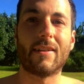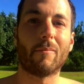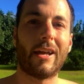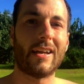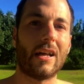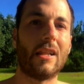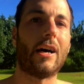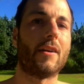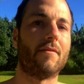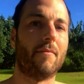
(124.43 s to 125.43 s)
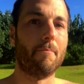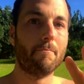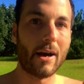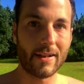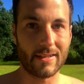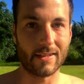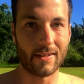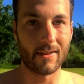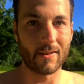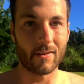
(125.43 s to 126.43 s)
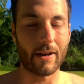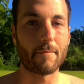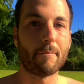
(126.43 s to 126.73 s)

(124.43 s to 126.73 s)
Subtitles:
they're making a lot of money, right?